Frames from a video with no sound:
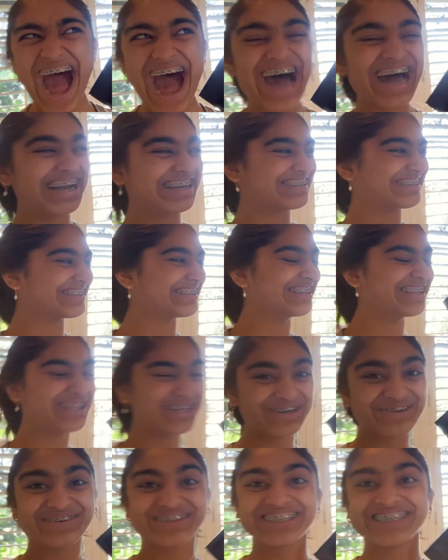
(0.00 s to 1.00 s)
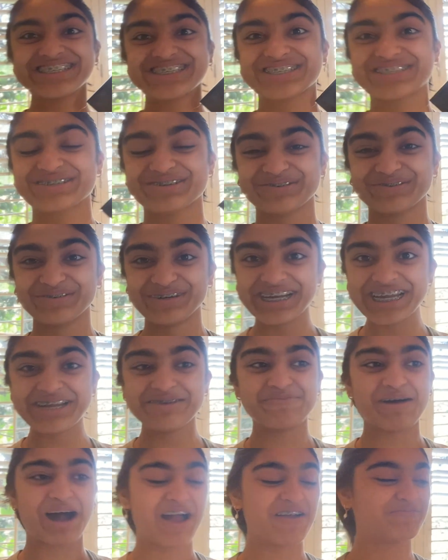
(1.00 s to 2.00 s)
I can literally
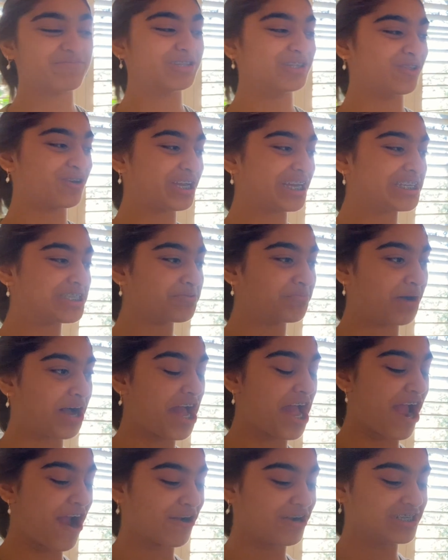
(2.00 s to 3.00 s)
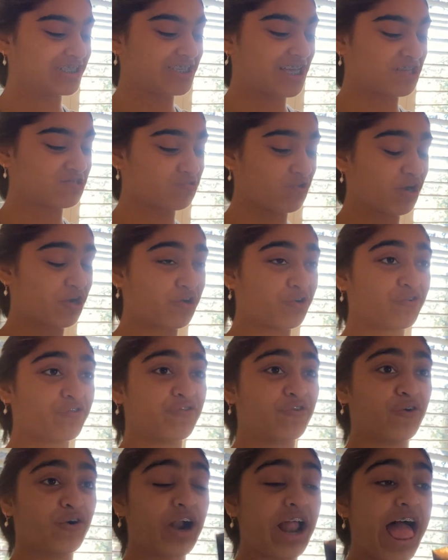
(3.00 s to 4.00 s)
scream. I've been looking to buy a Harry Styles record
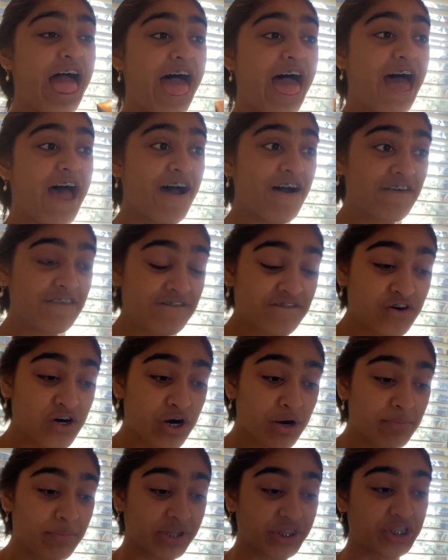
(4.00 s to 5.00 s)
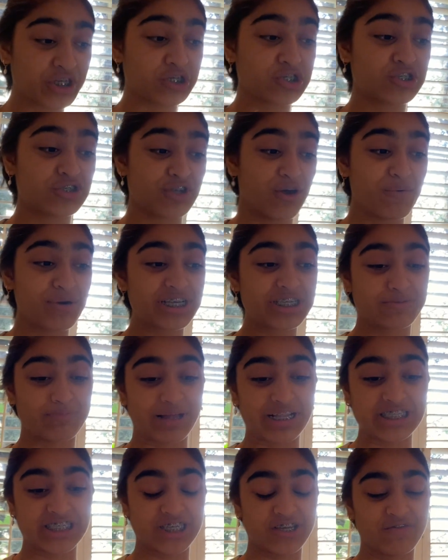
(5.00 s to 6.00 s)
forever, but they're so
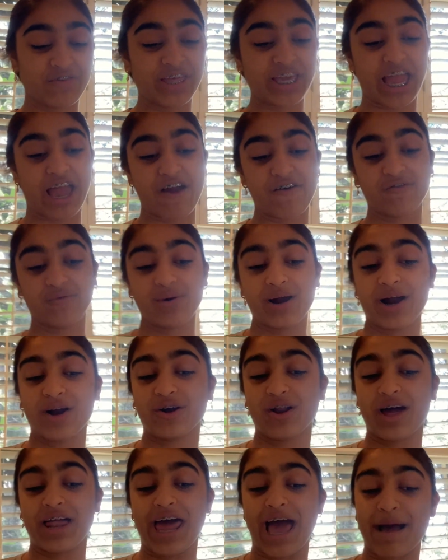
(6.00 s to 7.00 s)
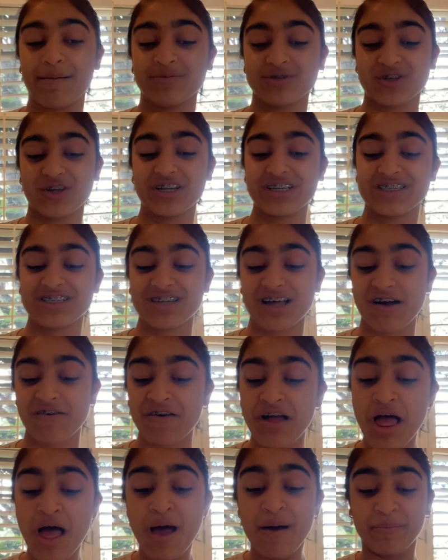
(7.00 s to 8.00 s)
expensive like everywhere and on Amazon and
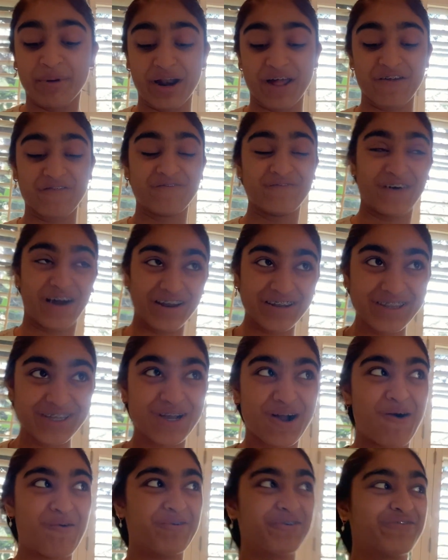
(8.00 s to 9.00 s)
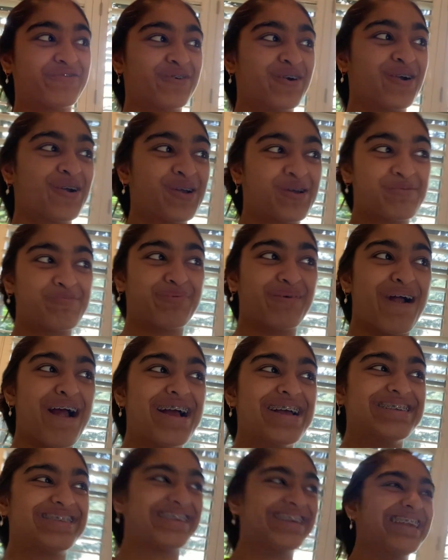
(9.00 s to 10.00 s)
stuff. But I finally got one for a good
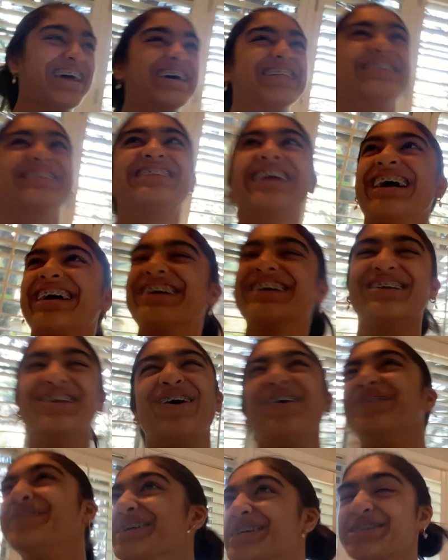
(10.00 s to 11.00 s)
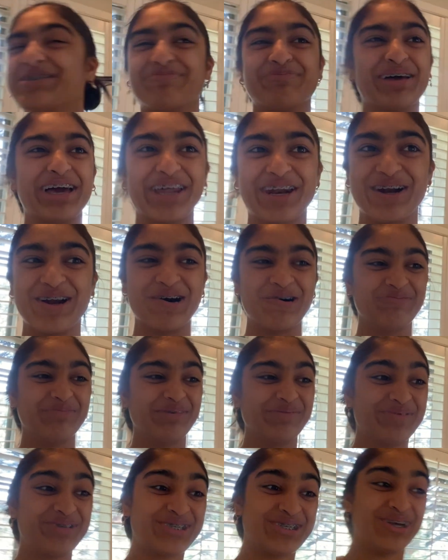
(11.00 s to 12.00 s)
price and I, I cannot wait to play it at home.
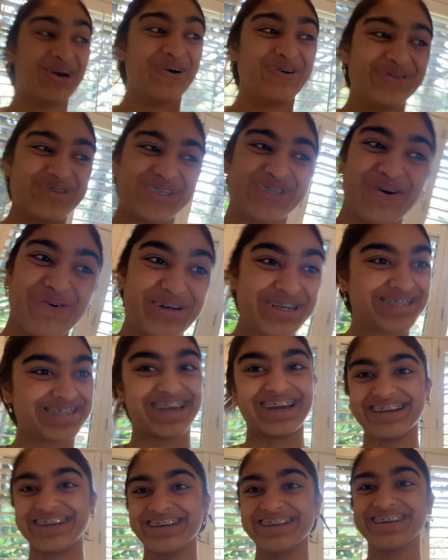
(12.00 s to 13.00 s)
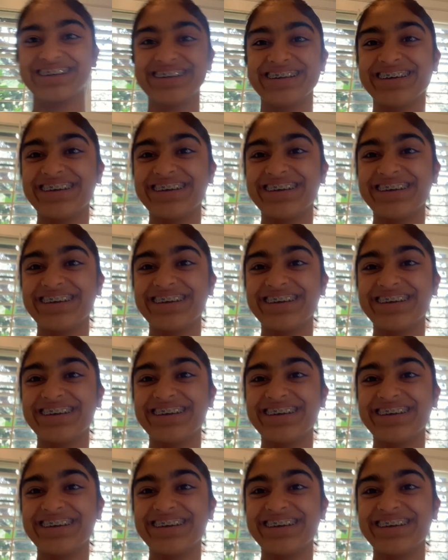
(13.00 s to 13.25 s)
I'm so, so excited.